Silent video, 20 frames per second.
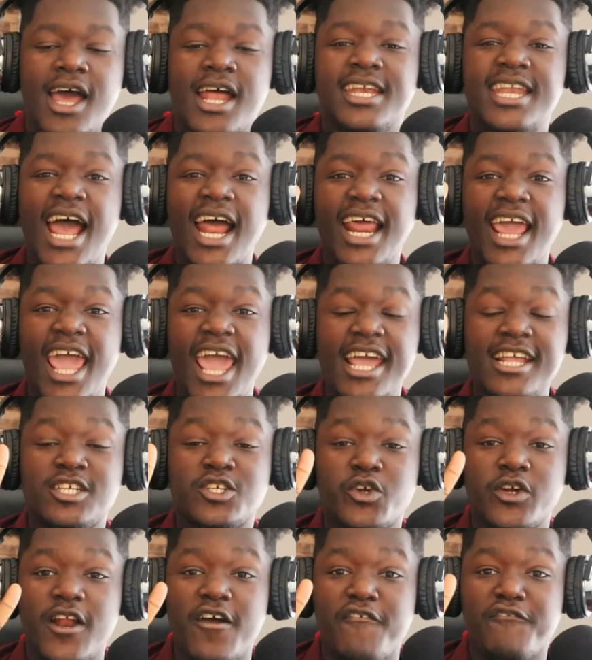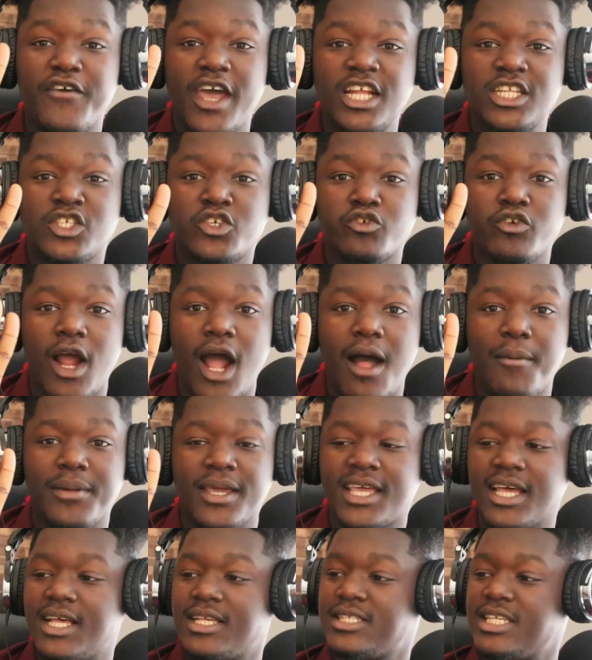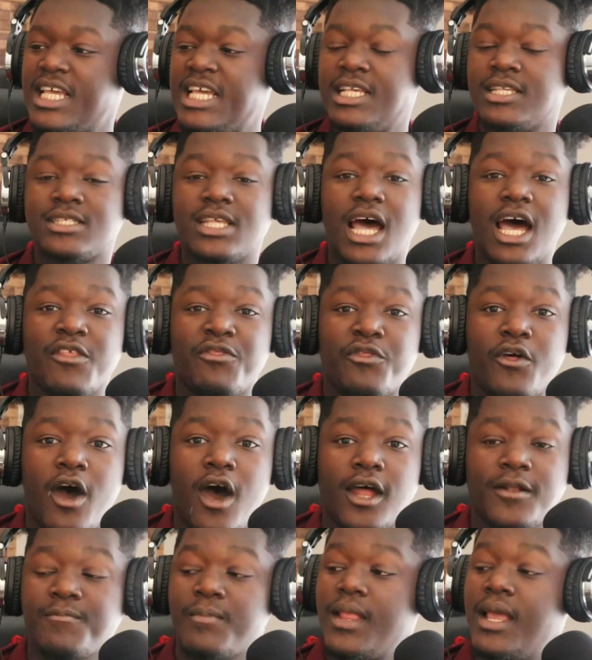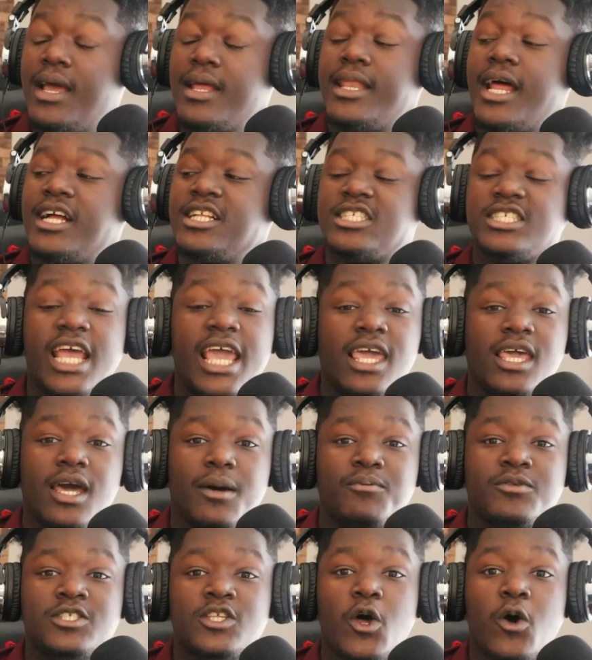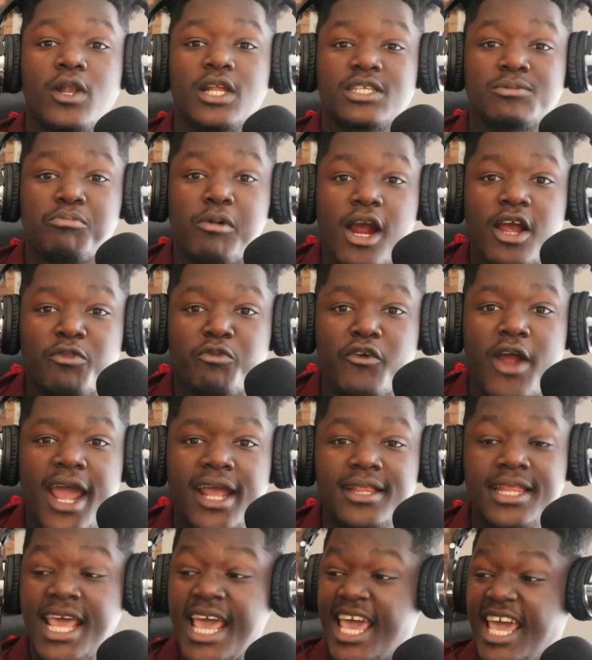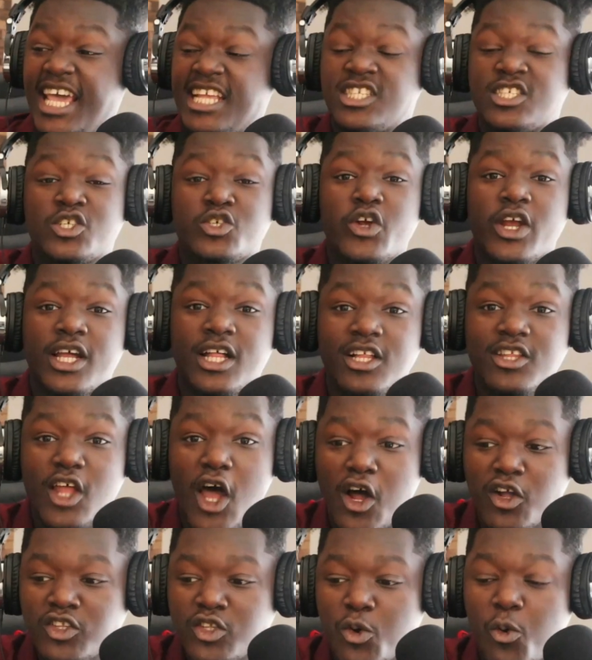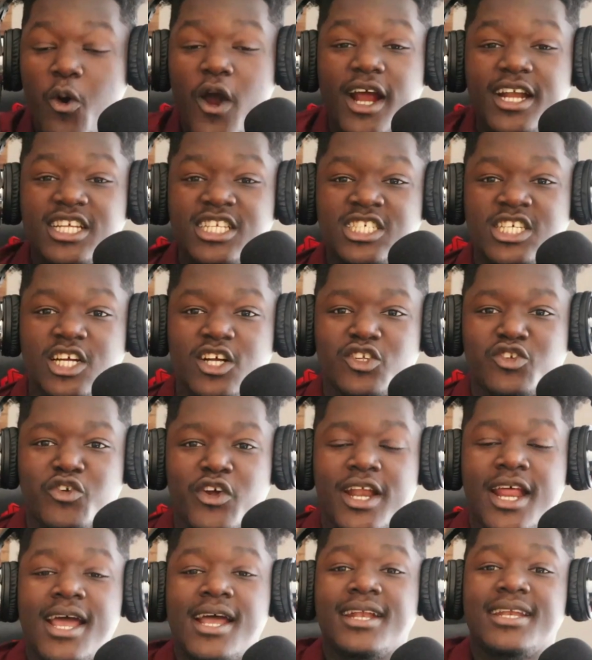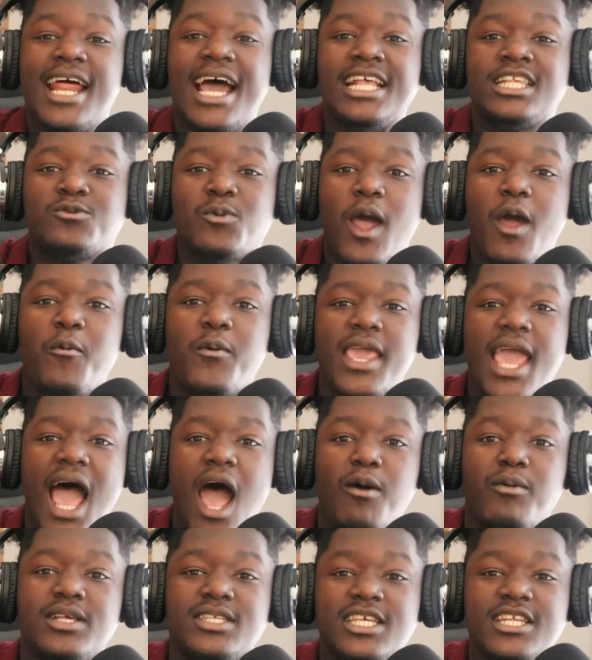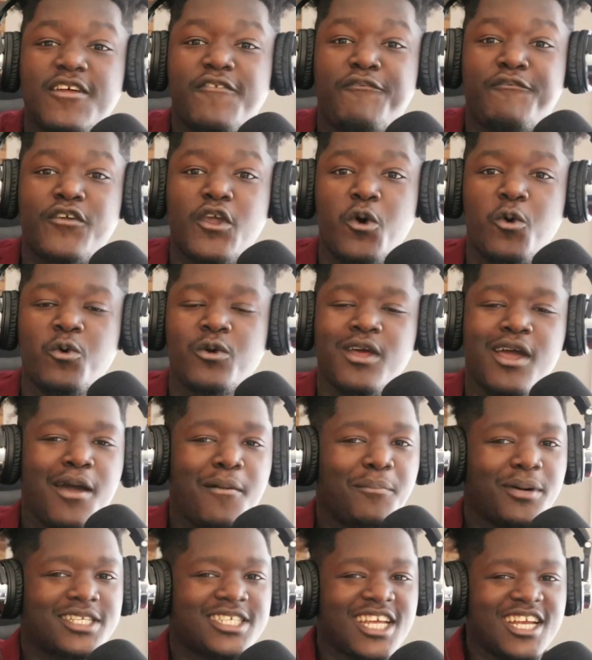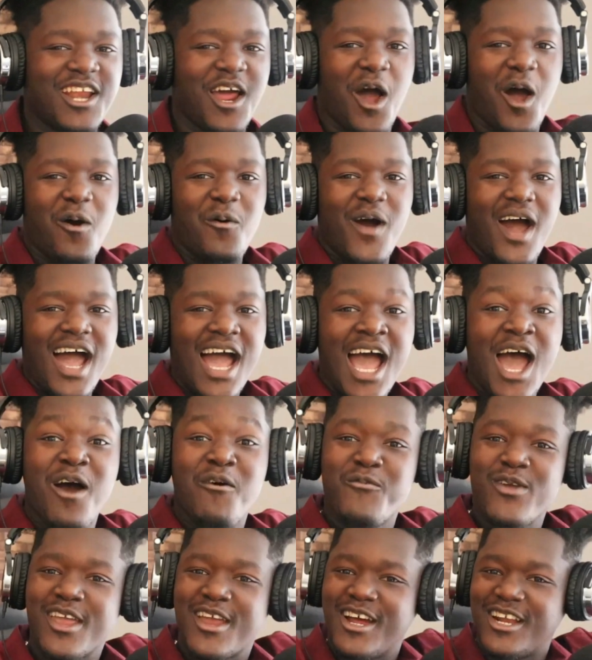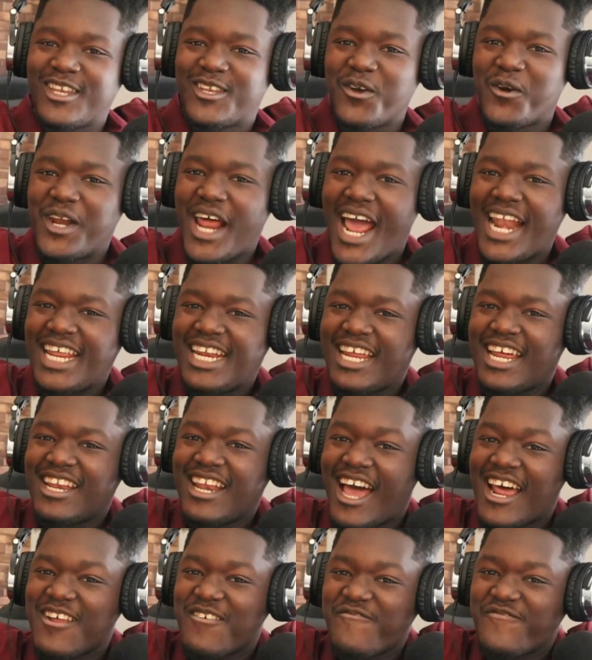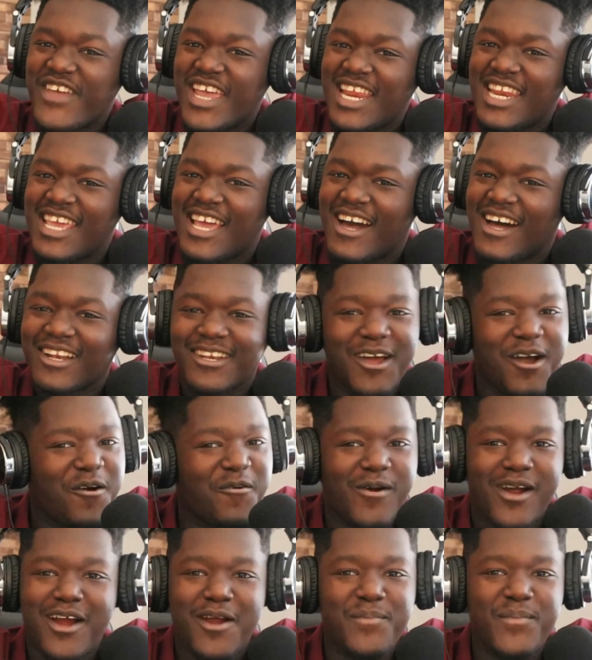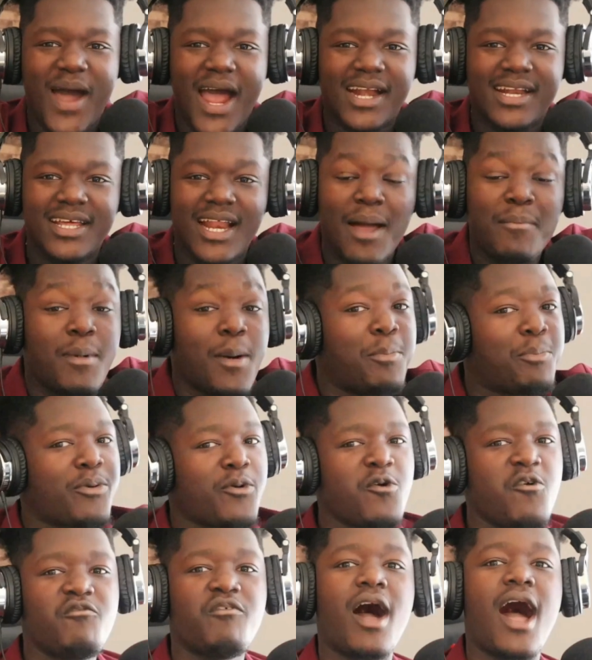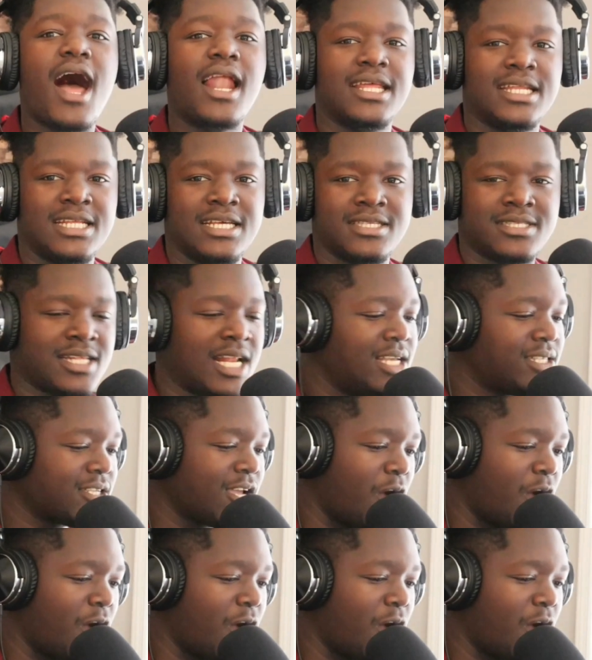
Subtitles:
That hatred and venture because Esau thought that Jacob stole his birthright, it trickled down toward the children. That's why we always in a feud. But you know what? We're going to do that in another video. Don't worry about it. I'm going to prove all of this. Let's